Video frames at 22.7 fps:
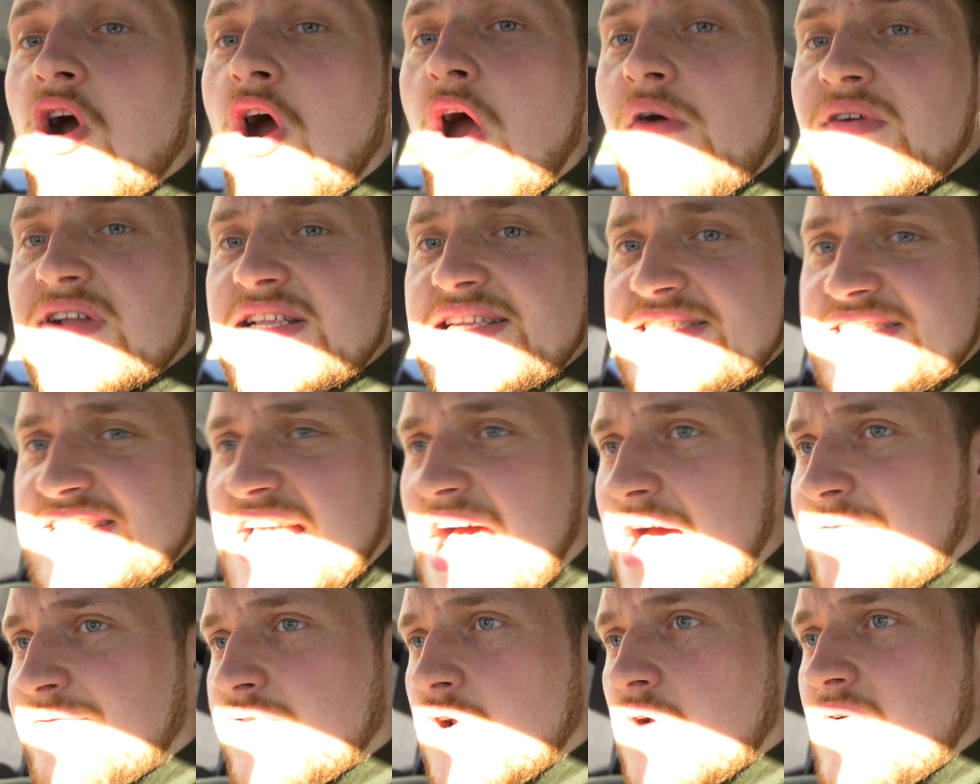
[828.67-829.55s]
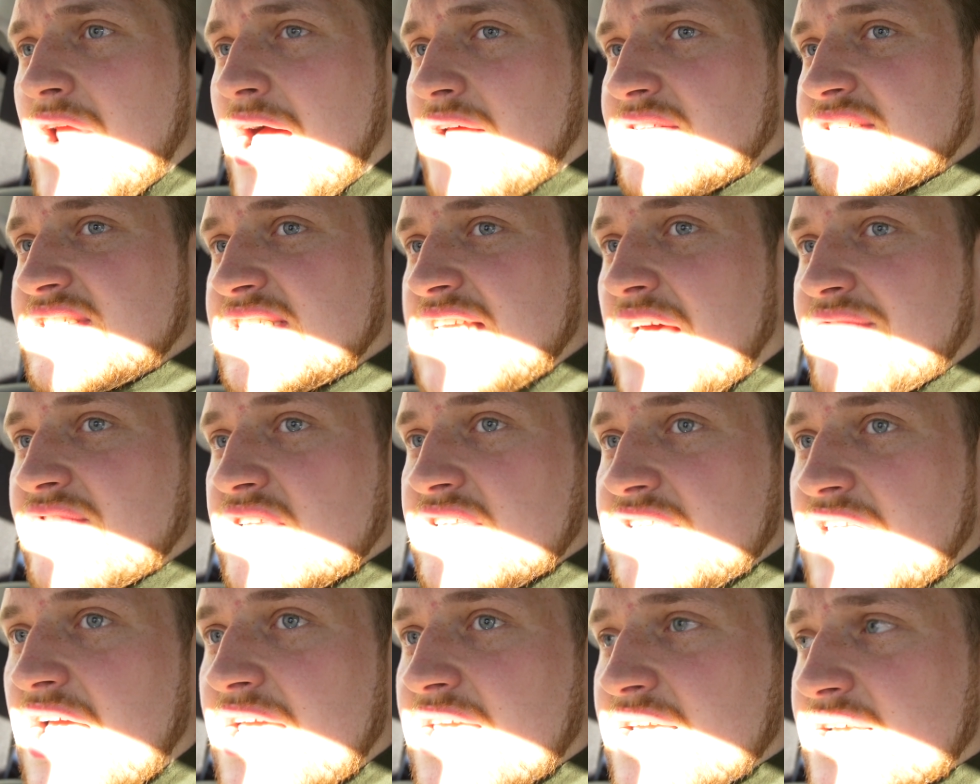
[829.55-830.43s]
car had sat for around
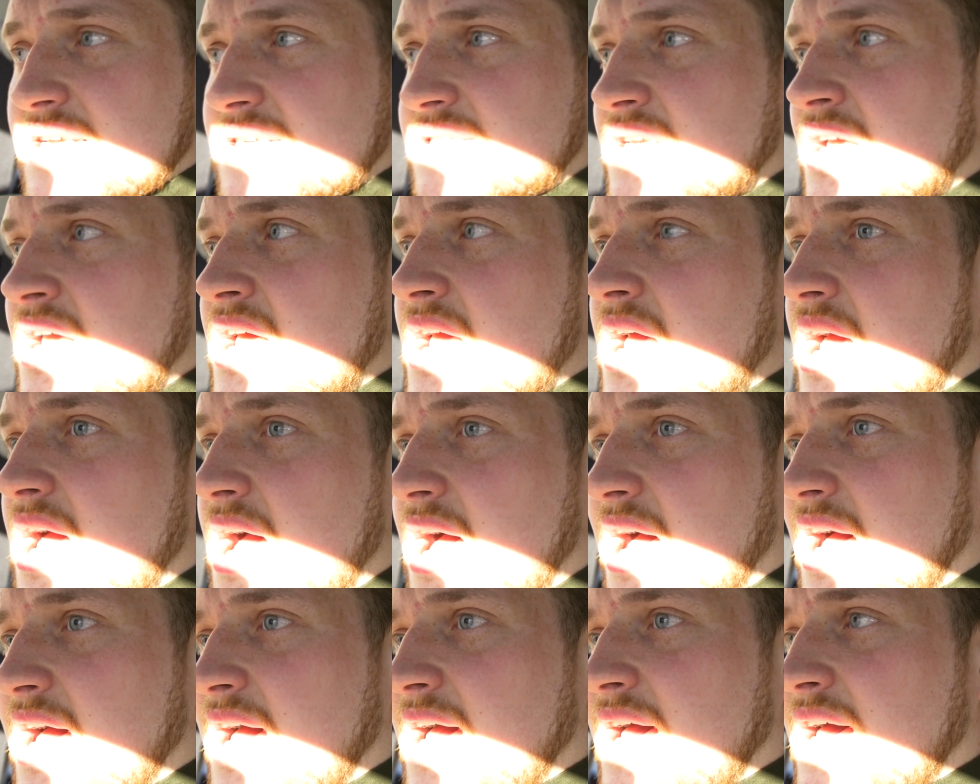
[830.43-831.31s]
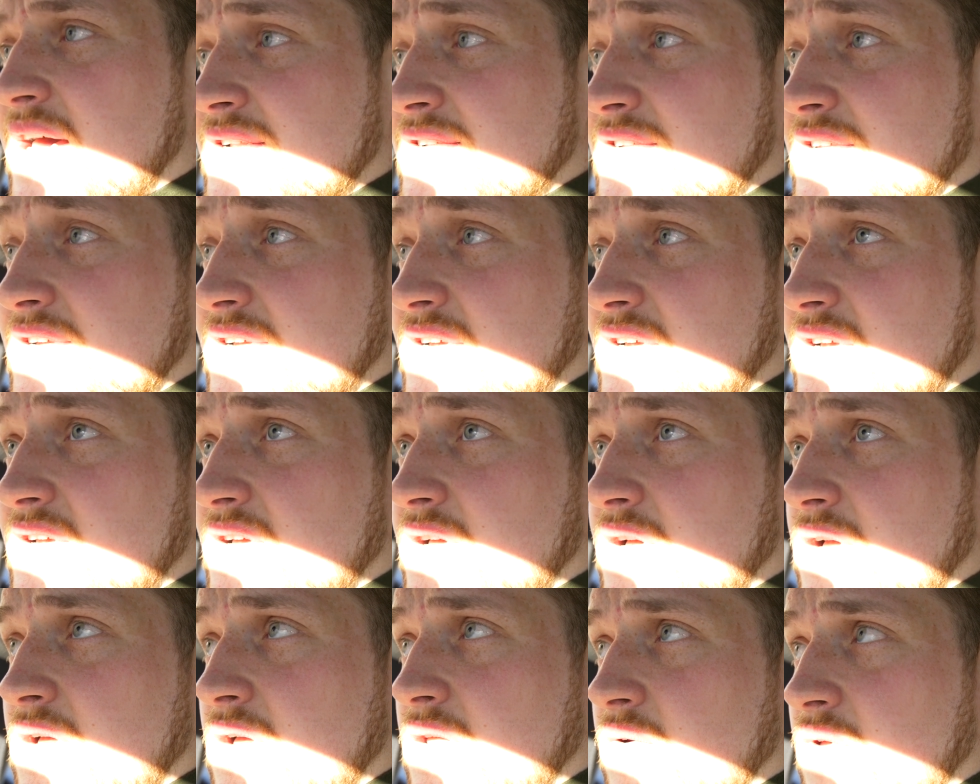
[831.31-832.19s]
7 days. And
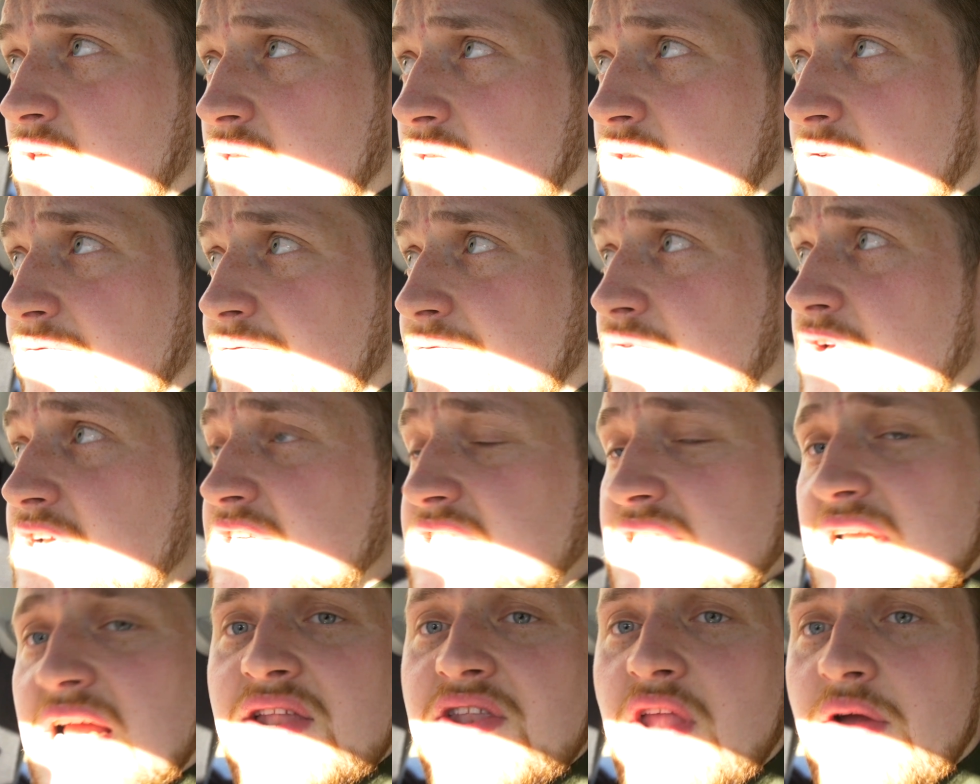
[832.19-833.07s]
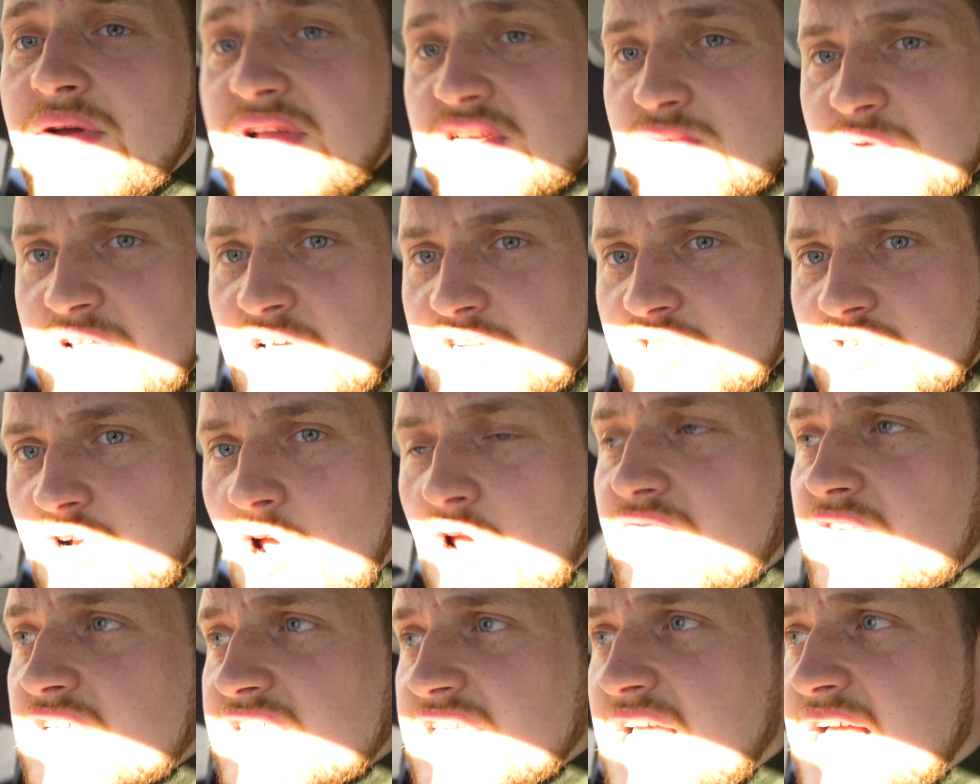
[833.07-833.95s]
the first thing I noticed when I
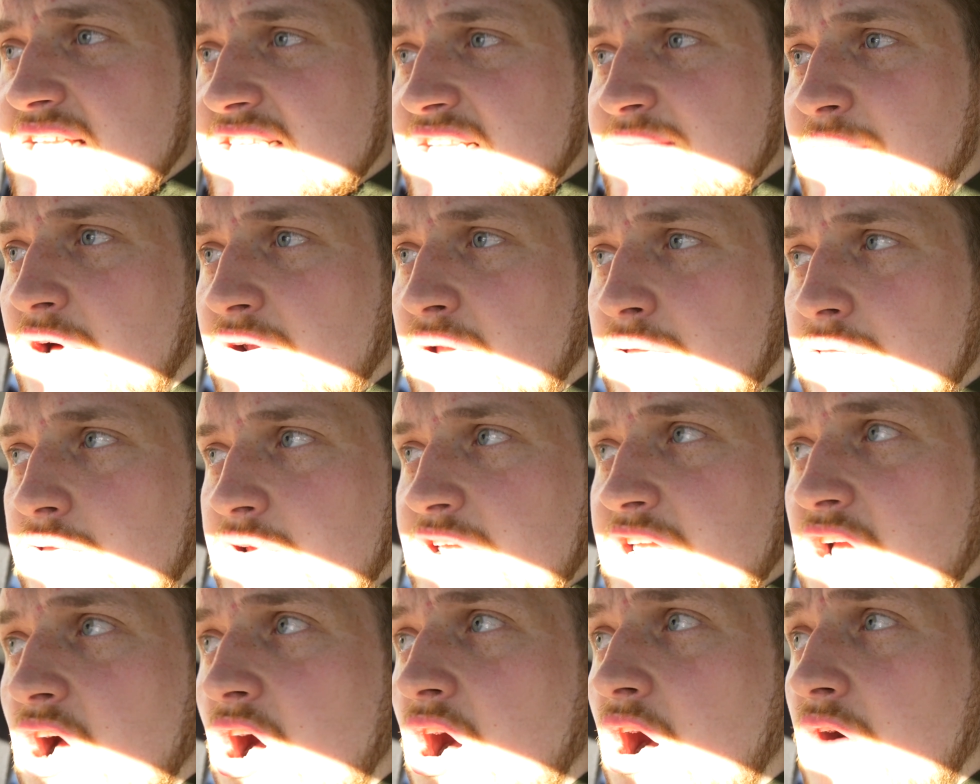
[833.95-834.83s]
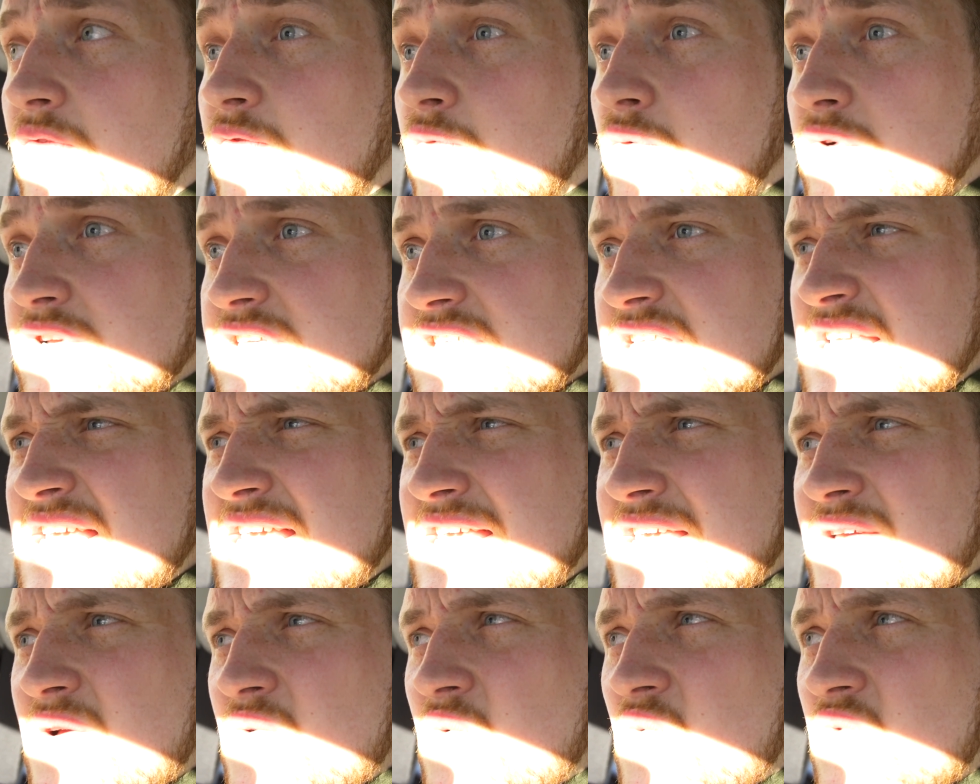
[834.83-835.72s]
drove the Tesla Model 3 off was
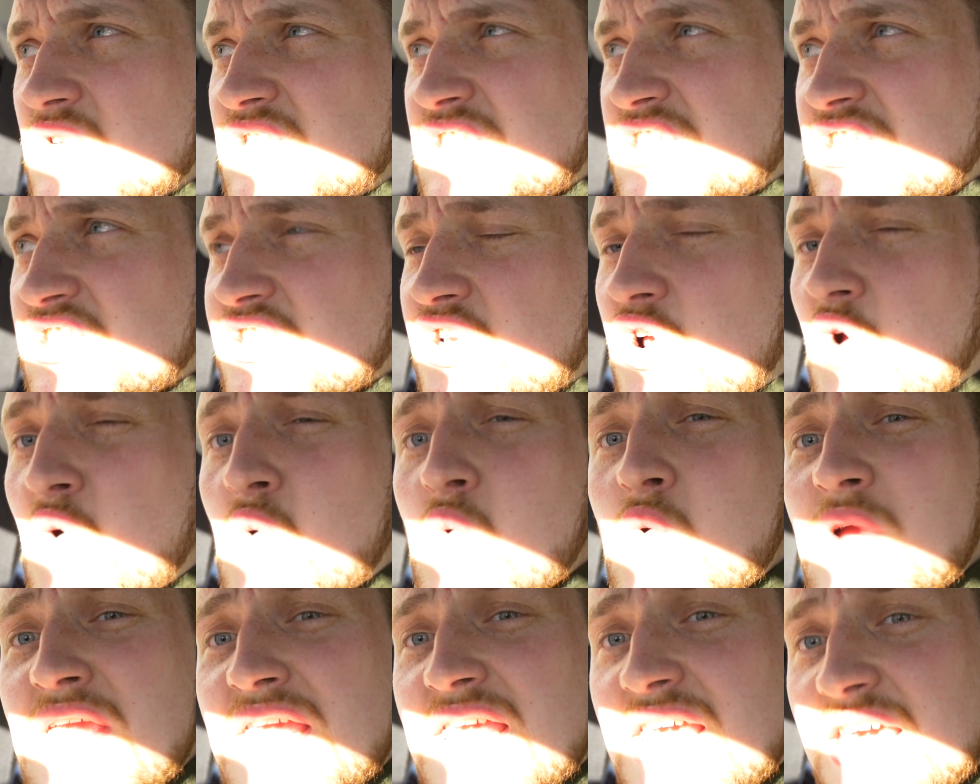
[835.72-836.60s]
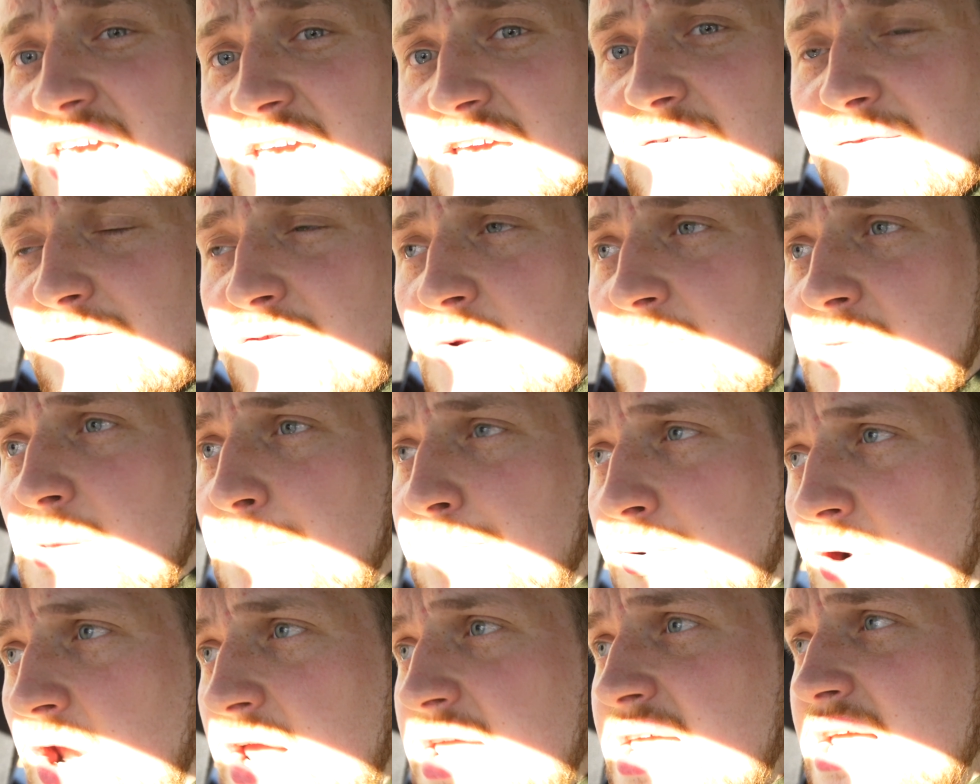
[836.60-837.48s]
the squeak from the
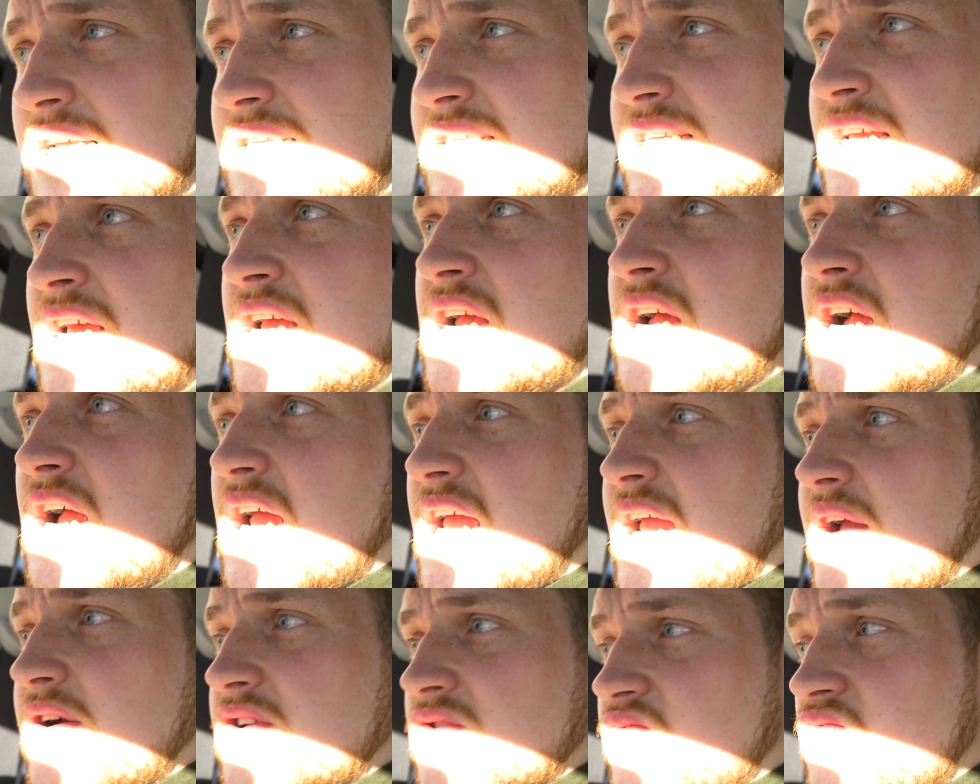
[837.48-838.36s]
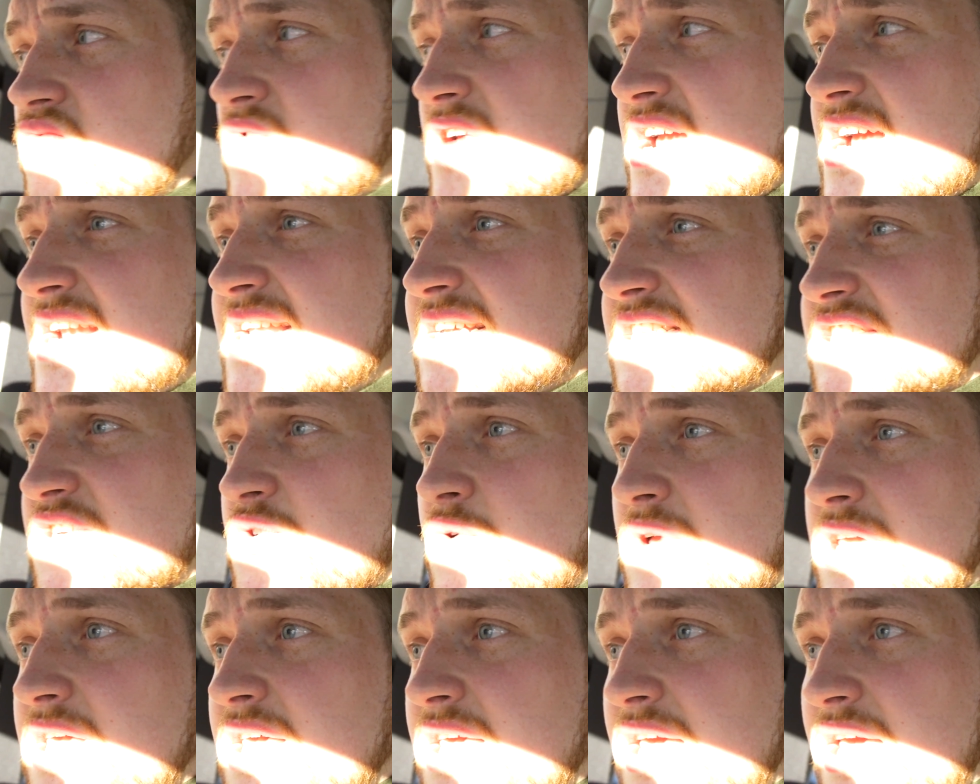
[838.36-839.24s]
brakes. It was really
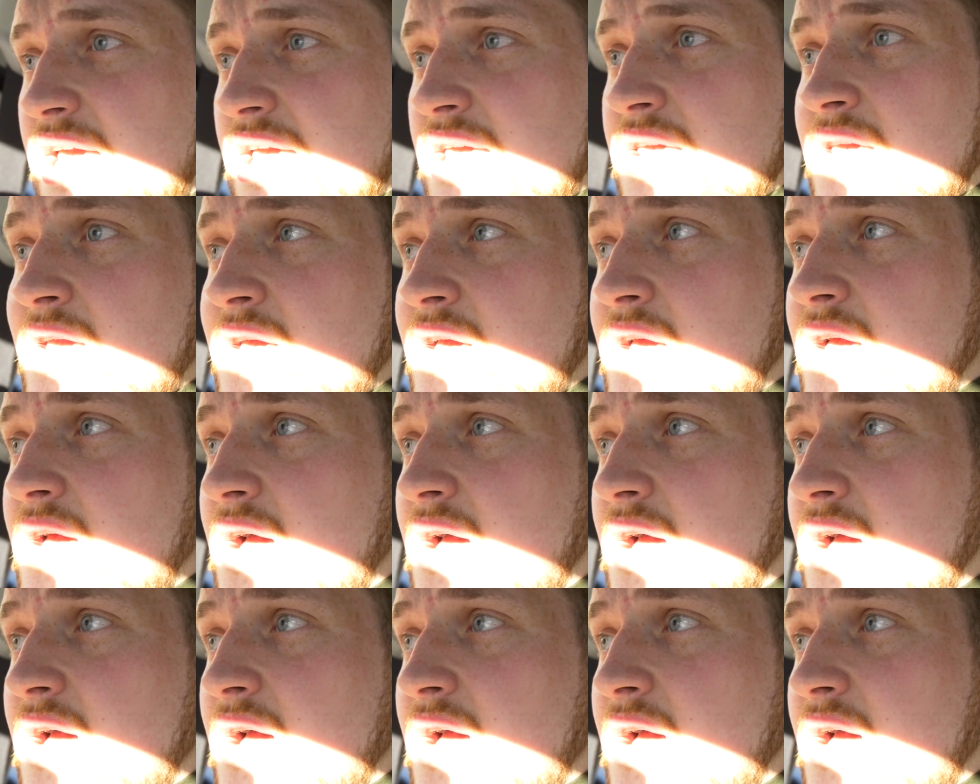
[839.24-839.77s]
squeaky.